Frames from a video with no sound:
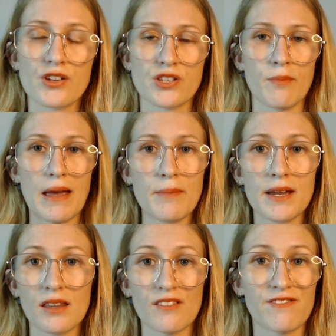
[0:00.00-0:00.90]
So
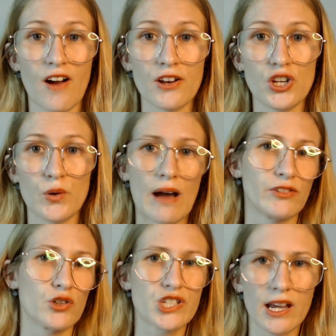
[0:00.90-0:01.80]
maybe at the front you
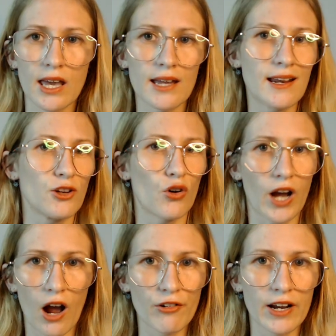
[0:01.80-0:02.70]
have your chicken and your
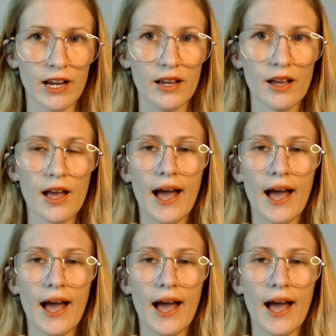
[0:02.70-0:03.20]
curry,